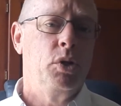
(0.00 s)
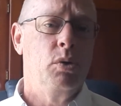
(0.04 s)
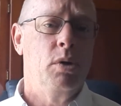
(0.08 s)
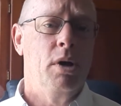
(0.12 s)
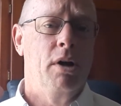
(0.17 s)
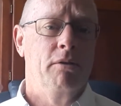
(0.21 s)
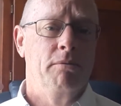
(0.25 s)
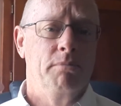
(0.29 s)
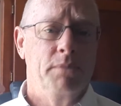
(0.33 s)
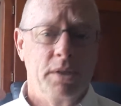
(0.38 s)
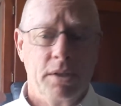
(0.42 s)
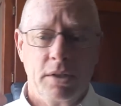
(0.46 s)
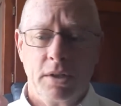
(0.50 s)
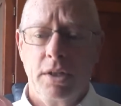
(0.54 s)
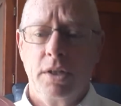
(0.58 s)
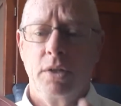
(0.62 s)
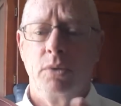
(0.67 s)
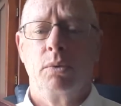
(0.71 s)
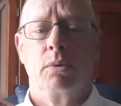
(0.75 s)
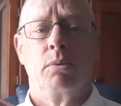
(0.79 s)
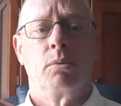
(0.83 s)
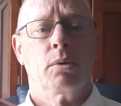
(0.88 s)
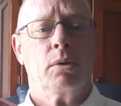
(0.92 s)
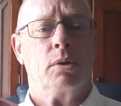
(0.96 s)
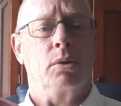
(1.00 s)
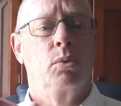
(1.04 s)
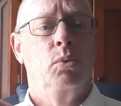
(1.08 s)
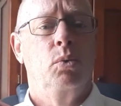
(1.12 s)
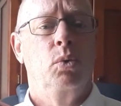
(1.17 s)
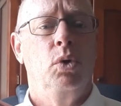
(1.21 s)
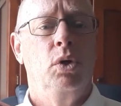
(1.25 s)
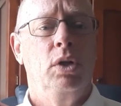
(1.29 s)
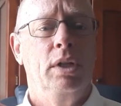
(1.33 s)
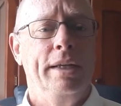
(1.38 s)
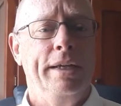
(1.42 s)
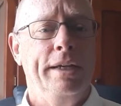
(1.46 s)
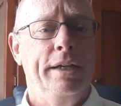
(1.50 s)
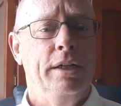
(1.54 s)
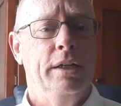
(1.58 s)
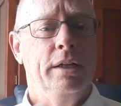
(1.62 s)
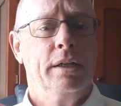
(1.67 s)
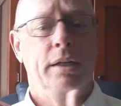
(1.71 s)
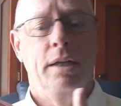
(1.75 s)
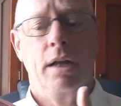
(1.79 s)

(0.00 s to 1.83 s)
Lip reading: of them is this one works really good